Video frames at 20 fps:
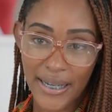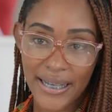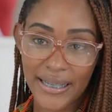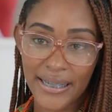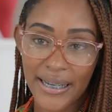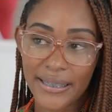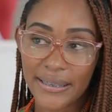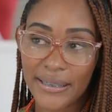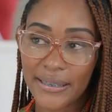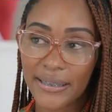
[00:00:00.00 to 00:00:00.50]

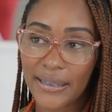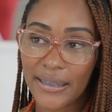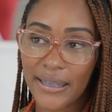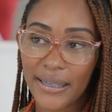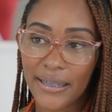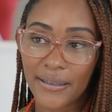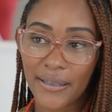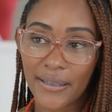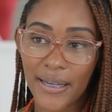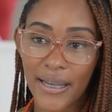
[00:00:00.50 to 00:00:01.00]
And I didn't
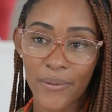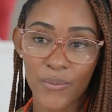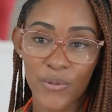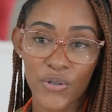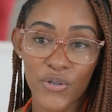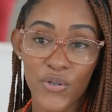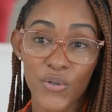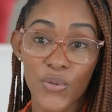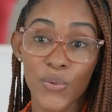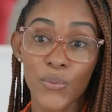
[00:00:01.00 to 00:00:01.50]
think that I
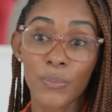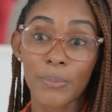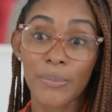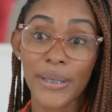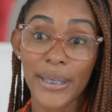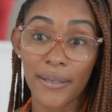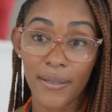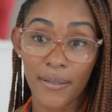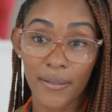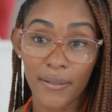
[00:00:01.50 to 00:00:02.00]
was too
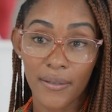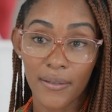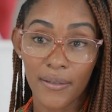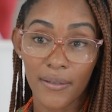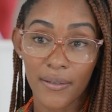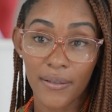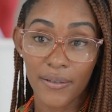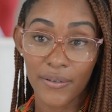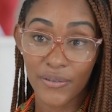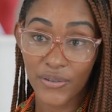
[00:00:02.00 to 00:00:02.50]
big
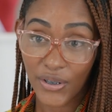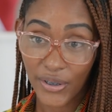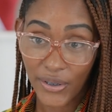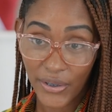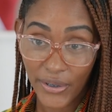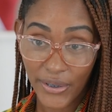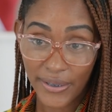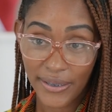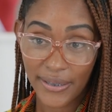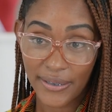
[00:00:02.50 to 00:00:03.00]
to
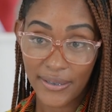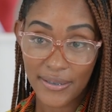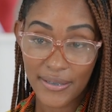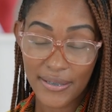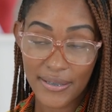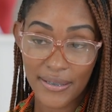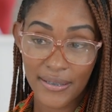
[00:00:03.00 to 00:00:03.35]
learn it,